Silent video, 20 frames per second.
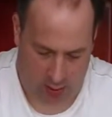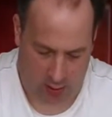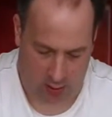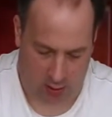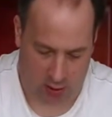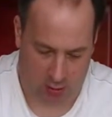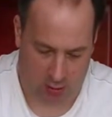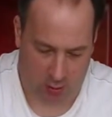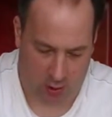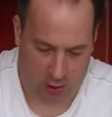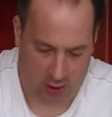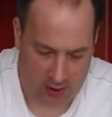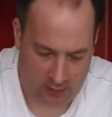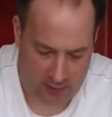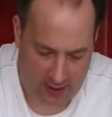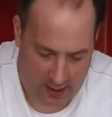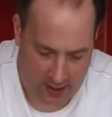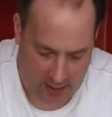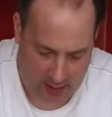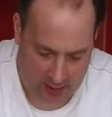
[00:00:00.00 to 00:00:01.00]
So work
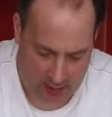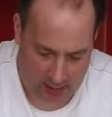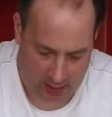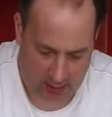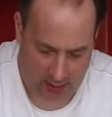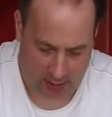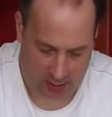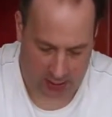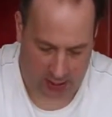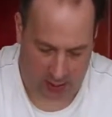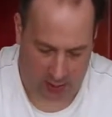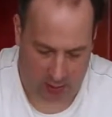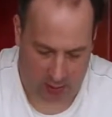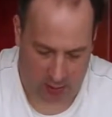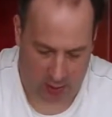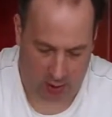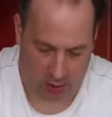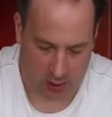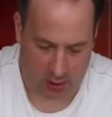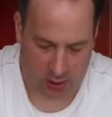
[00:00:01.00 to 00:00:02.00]
that until
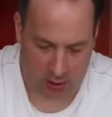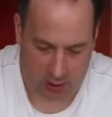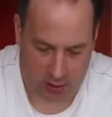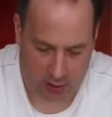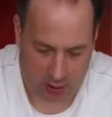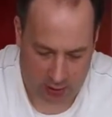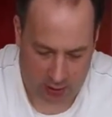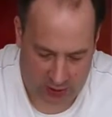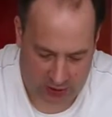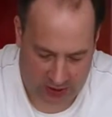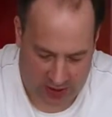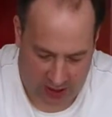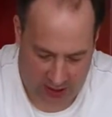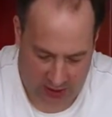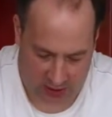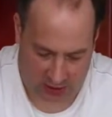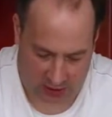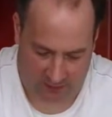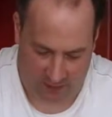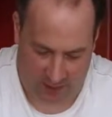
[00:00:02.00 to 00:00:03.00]
you're
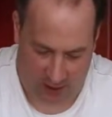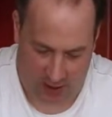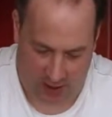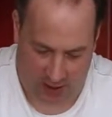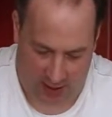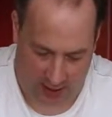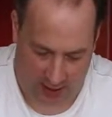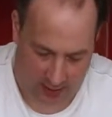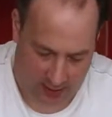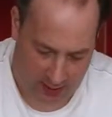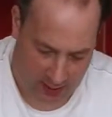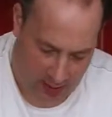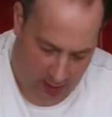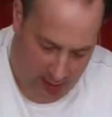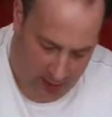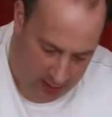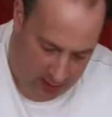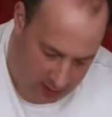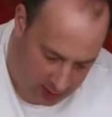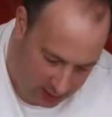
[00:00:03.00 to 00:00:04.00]
satisfied that
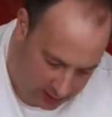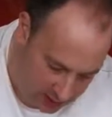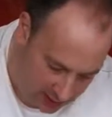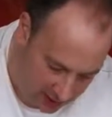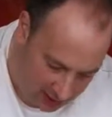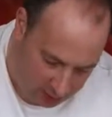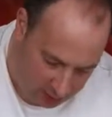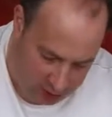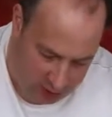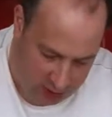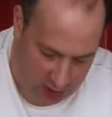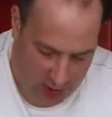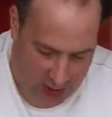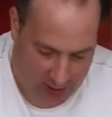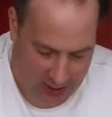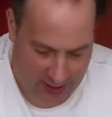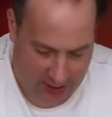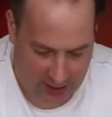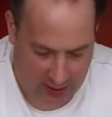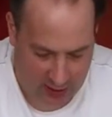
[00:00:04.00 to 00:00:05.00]
this outside
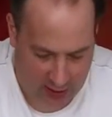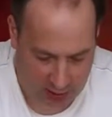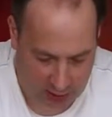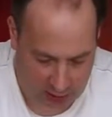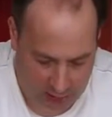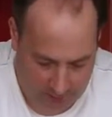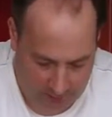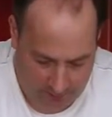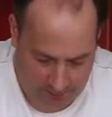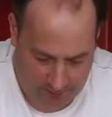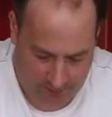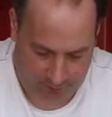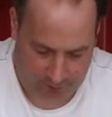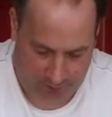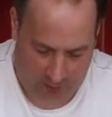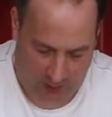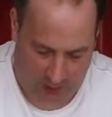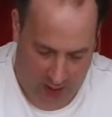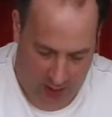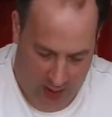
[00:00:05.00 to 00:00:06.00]
edge
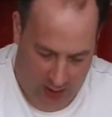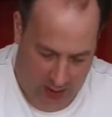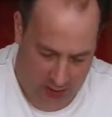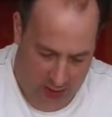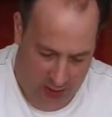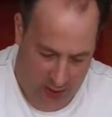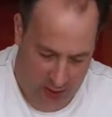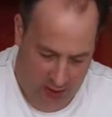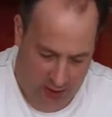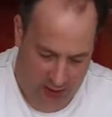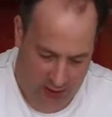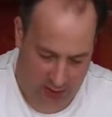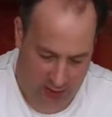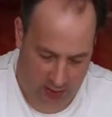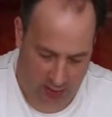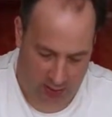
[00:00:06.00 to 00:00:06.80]
is nice